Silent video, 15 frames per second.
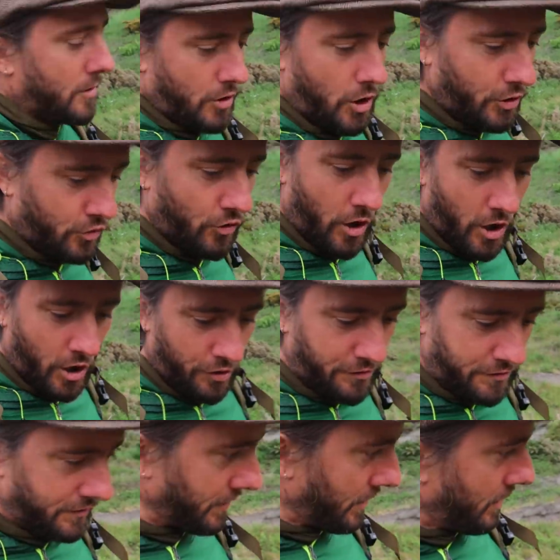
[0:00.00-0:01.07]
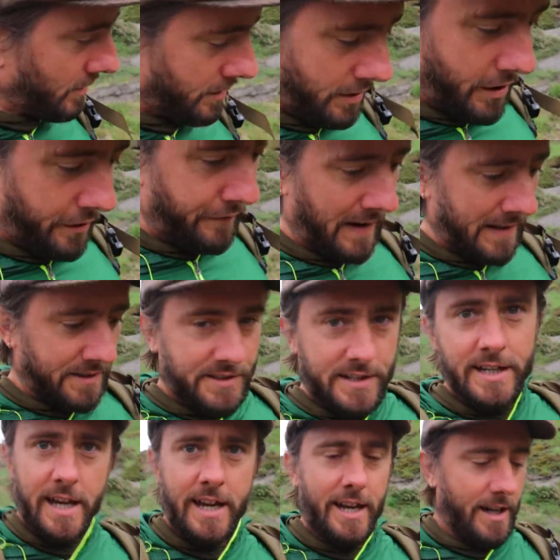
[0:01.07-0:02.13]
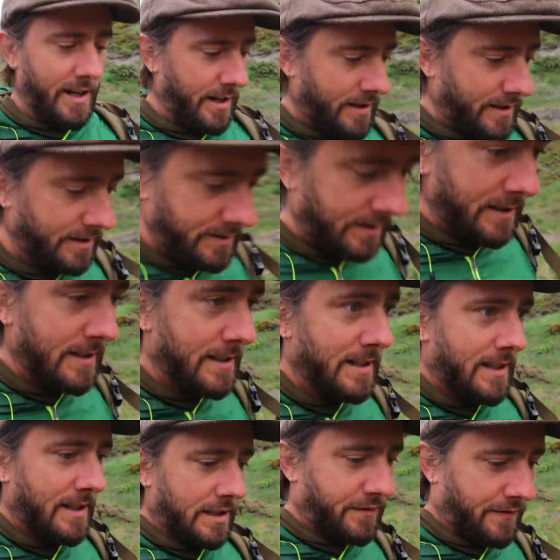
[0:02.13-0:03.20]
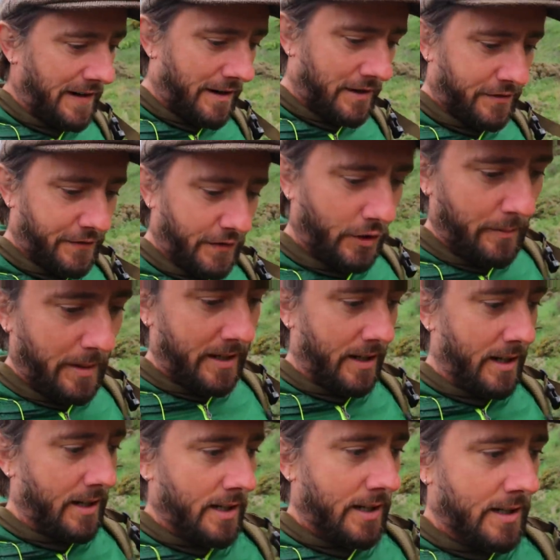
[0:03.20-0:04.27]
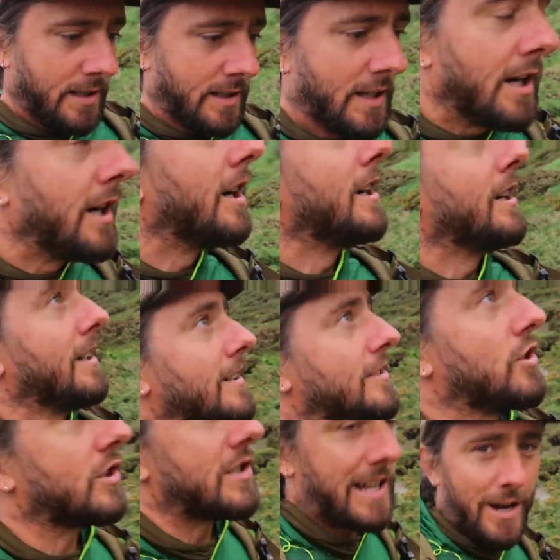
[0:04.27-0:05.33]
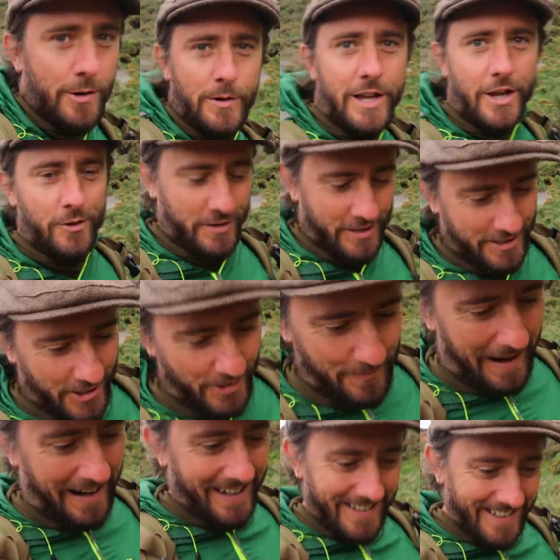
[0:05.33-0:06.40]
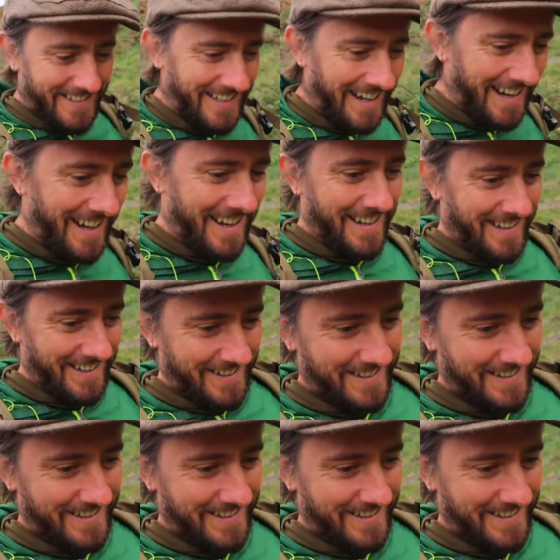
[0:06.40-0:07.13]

No drones, no fancy gear as far as filming, just like we used to do back in the day,